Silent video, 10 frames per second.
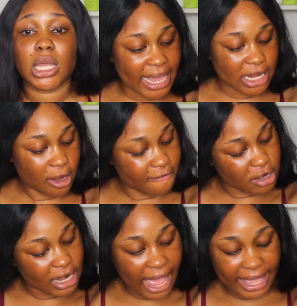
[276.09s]
I cannot
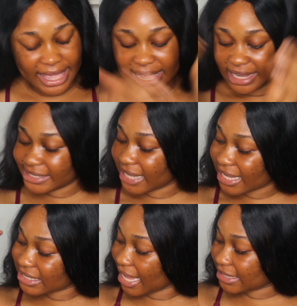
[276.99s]
even lie, it
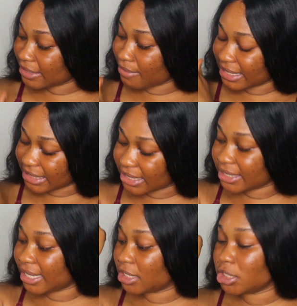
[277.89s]
has lightened my
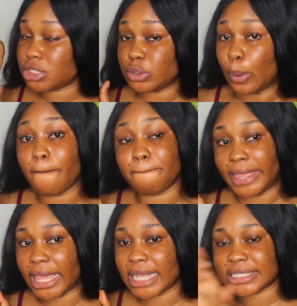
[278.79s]
skin a little
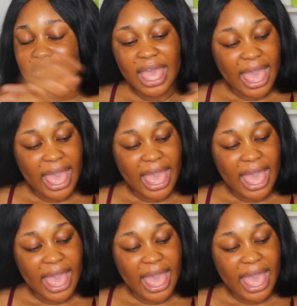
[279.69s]
bit.